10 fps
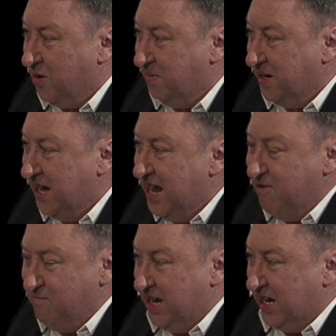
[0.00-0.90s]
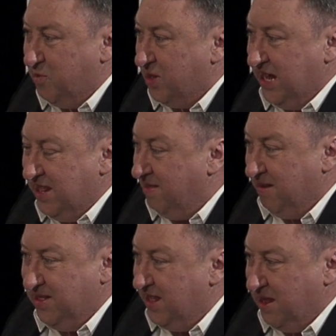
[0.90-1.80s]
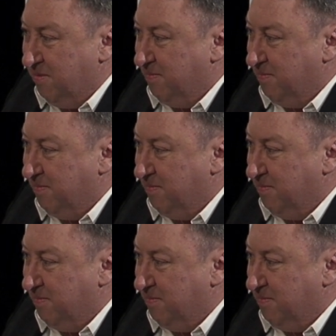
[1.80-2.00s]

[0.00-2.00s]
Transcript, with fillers: I mean, really, was is is this a